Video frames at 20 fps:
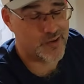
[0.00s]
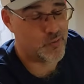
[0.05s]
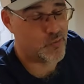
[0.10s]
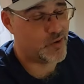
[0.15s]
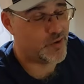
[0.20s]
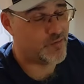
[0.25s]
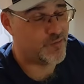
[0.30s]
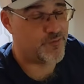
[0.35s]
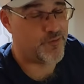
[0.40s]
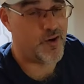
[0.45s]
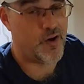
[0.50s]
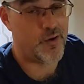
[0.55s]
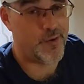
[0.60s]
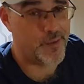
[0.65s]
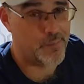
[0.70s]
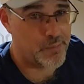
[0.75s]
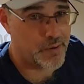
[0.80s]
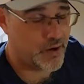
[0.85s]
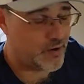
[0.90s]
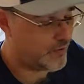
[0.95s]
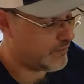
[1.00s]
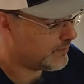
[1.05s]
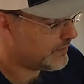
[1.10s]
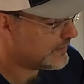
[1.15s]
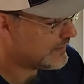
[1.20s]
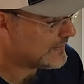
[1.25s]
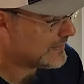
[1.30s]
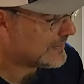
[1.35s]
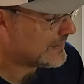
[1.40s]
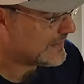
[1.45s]
It would have fallen apart.
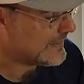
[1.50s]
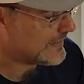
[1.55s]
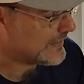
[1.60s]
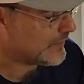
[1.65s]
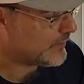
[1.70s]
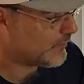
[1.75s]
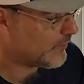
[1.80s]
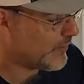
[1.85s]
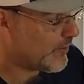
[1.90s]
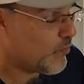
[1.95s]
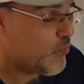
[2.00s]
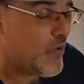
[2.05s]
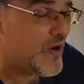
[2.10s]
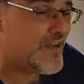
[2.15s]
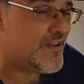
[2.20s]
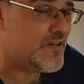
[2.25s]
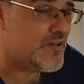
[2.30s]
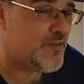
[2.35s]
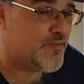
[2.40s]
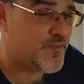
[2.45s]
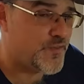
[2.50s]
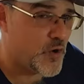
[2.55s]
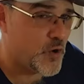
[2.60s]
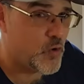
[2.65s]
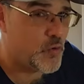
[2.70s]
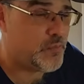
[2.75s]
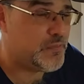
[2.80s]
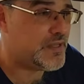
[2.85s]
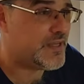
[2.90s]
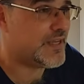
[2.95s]
They went to
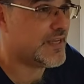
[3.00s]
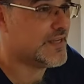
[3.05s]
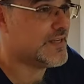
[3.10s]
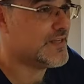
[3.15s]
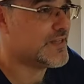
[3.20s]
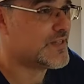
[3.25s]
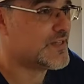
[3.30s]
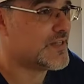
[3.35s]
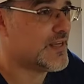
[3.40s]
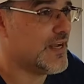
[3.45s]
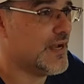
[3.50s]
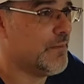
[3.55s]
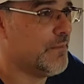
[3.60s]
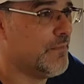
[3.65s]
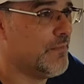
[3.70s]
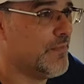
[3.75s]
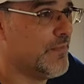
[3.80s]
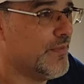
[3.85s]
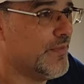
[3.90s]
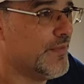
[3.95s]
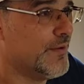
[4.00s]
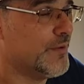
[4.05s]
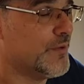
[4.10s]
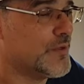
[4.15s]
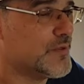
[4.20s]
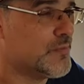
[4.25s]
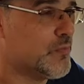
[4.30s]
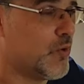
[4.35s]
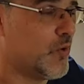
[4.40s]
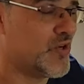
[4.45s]
foam because there
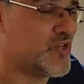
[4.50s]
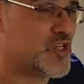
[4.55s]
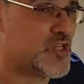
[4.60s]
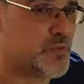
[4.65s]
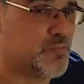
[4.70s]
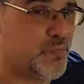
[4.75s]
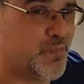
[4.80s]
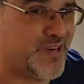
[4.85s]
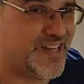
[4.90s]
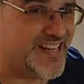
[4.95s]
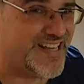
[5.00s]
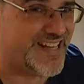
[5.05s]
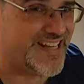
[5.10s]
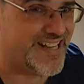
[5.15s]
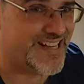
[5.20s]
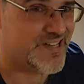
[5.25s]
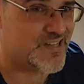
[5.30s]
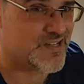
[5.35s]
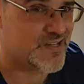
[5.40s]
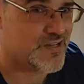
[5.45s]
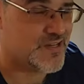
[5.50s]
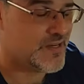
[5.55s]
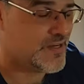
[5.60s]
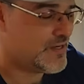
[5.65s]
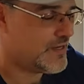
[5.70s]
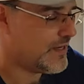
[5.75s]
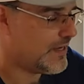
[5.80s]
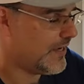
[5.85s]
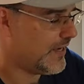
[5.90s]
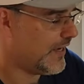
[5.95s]
was more springiness,
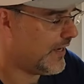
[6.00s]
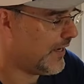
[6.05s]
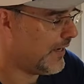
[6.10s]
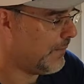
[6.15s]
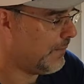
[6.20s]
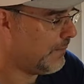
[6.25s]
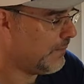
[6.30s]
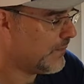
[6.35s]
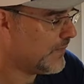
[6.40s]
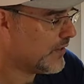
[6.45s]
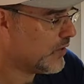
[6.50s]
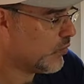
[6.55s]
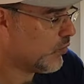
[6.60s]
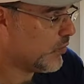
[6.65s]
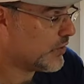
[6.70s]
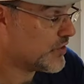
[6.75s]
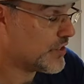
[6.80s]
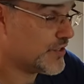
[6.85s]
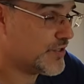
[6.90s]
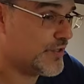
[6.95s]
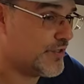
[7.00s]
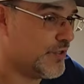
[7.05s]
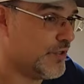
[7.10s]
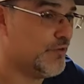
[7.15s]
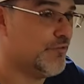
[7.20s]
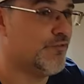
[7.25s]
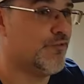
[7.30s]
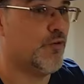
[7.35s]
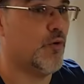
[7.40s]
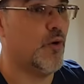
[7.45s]
which is
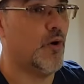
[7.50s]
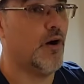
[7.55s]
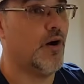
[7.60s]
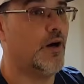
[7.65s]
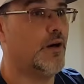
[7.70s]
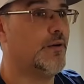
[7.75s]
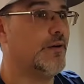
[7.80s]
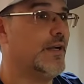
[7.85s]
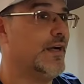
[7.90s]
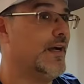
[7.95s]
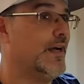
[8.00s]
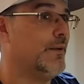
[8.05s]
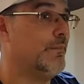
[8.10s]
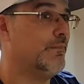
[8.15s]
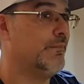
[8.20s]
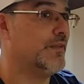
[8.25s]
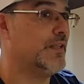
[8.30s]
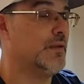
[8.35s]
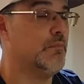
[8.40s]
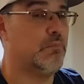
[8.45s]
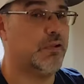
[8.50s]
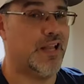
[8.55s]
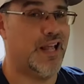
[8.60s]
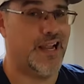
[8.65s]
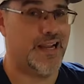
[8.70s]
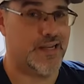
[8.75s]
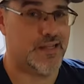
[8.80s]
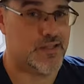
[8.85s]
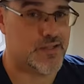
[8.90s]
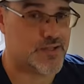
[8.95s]
good for
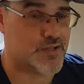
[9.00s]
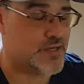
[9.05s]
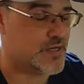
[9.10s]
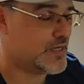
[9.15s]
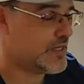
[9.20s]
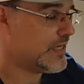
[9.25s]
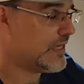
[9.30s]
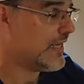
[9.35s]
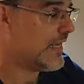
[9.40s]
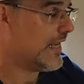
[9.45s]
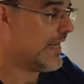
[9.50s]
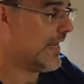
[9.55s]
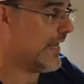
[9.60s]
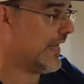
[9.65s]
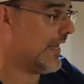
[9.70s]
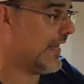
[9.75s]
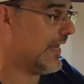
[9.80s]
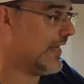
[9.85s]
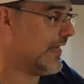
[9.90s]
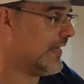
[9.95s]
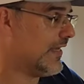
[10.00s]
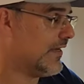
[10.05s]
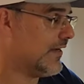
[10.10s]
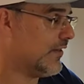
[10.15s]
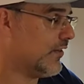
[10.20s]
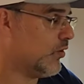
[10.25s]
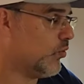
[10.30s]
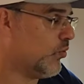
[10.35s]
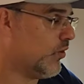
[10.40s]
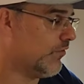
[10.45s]
compliance, and
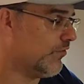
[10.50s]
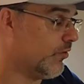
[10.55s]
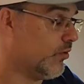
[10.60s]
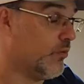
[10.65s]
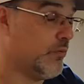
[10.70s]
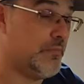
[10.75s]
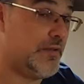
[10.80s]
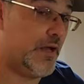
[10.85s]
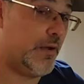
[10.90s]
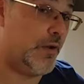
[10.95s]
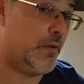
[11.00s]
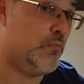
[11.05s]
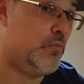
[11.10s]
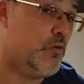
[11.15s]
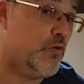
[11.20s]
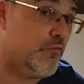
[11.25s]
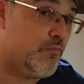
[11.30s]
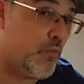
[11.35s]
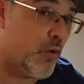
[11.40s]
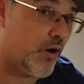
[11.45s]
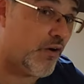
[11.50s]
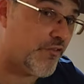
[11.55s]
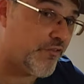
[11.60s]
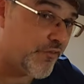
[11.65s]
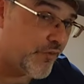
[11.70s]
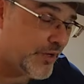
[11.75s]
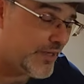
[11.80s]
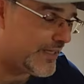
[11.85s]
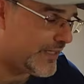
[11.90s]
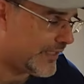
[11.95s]
the woofer would be able to move more
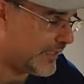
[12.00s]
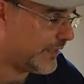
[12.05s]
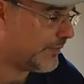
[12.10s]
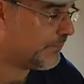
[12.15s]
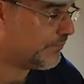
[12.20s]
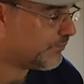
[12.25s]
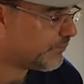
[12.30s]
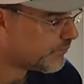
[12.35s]
freely.